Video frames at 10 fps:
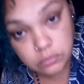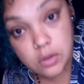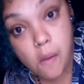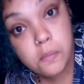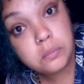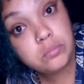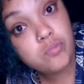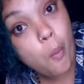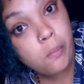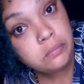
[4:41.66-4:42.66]
But
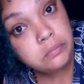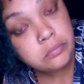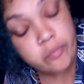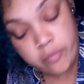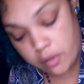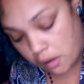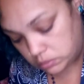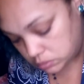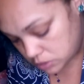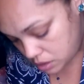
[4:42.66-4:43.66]

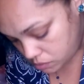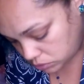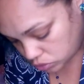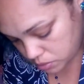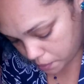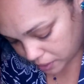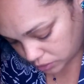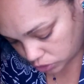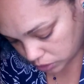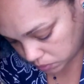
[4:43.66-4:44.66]
let me get into my
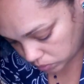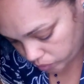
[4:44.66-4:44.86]
pasta.